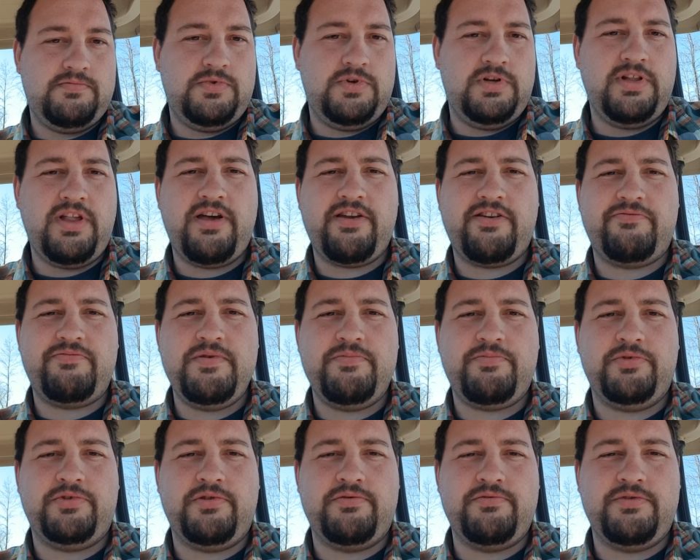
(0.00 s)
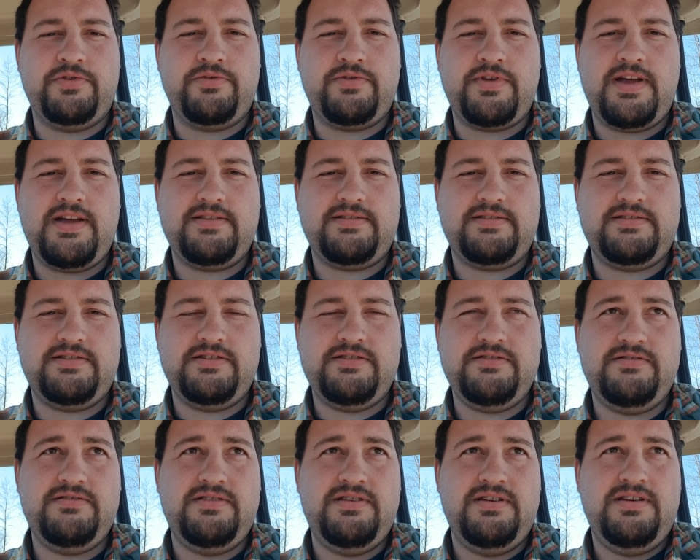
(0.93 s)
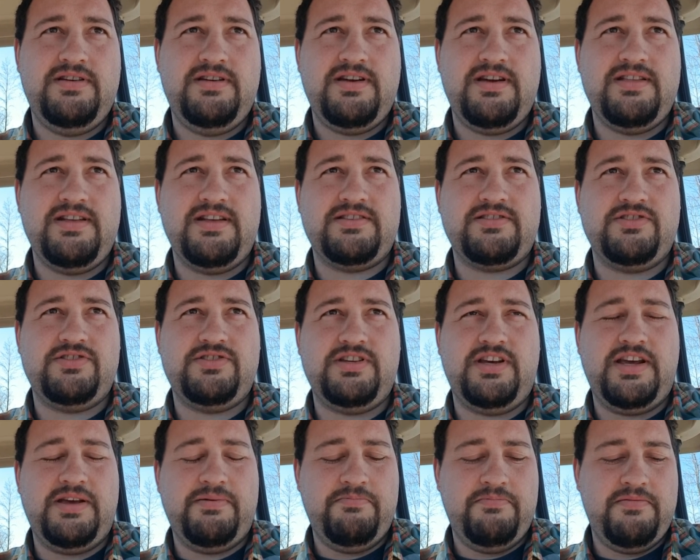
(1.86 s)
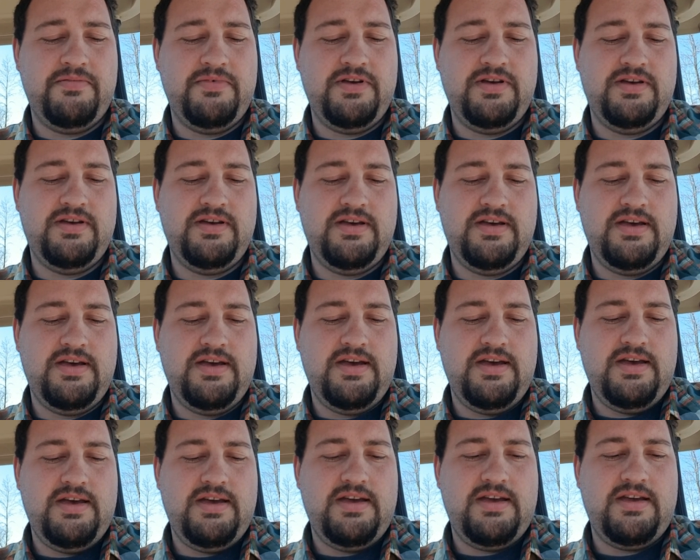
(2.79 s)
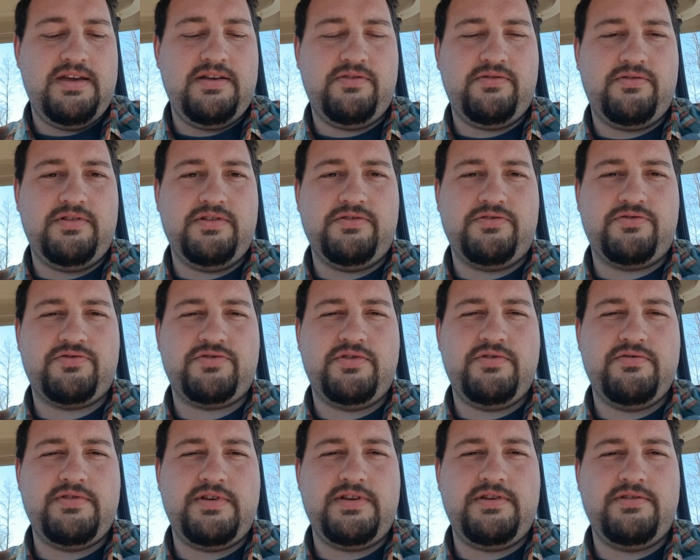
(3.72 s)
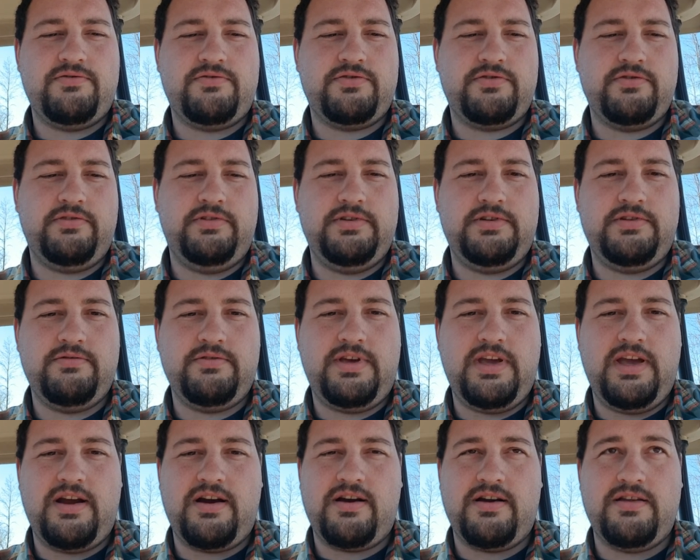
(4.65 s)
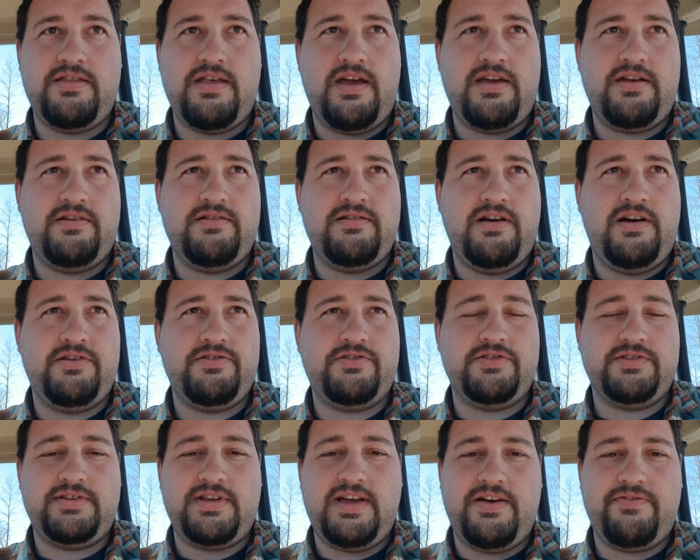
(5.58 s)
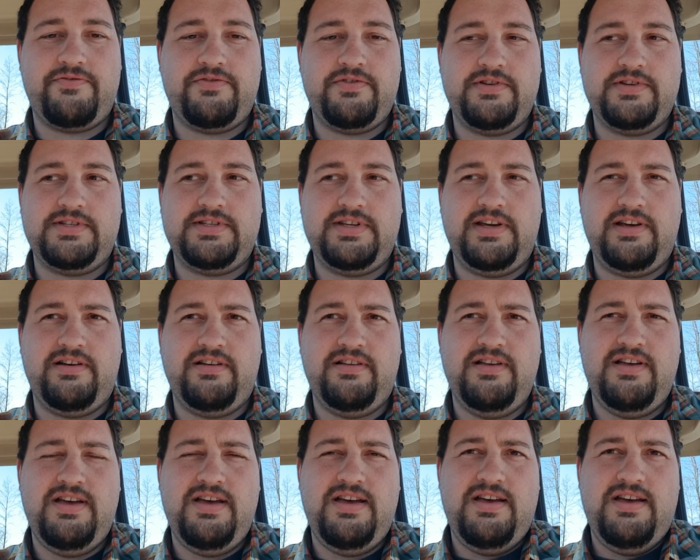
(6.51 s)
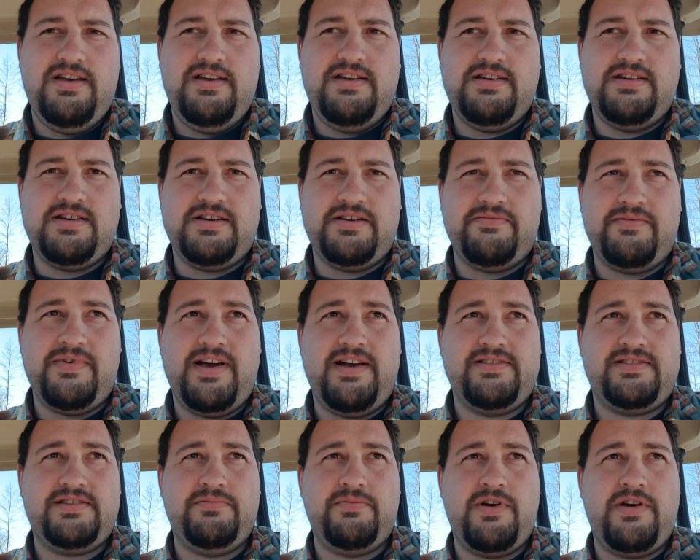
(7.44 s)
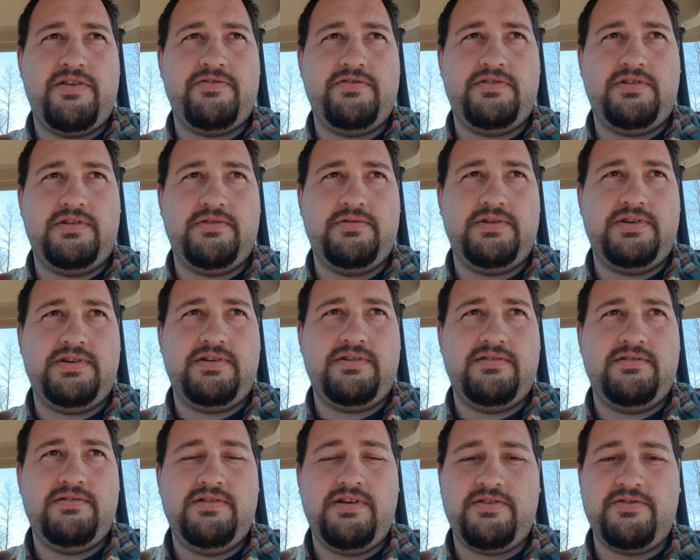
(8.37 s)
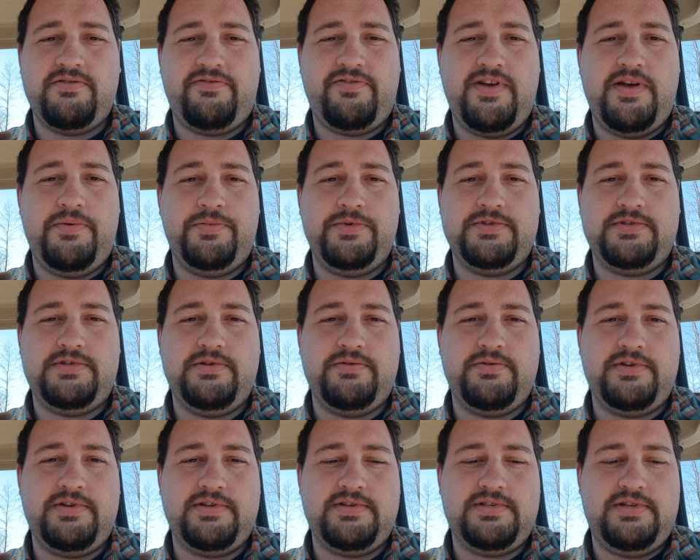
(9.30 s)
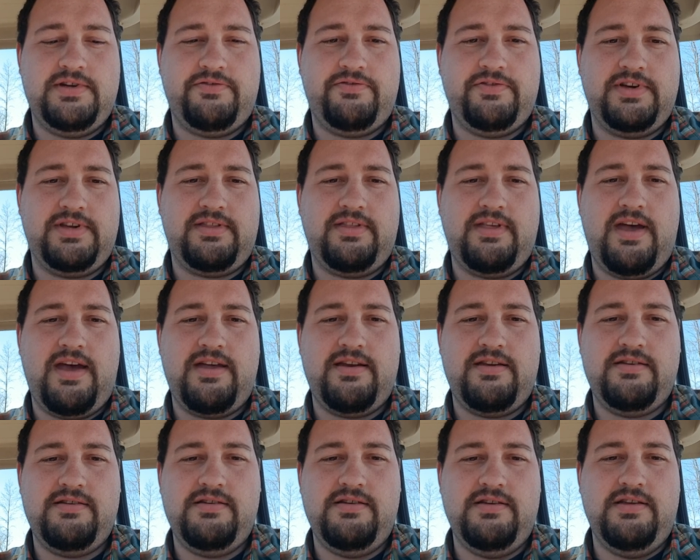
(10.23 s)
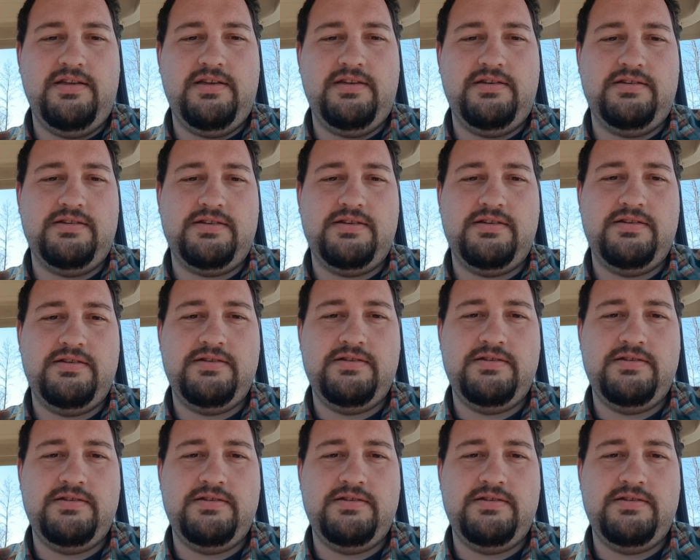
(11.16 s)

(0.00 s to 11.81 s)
lot of people don't do that still, and that's a shame. It'll show that you truly do care and that you're not just after a sale. Ask them how they're doing, how their family's doing, stuff like that, and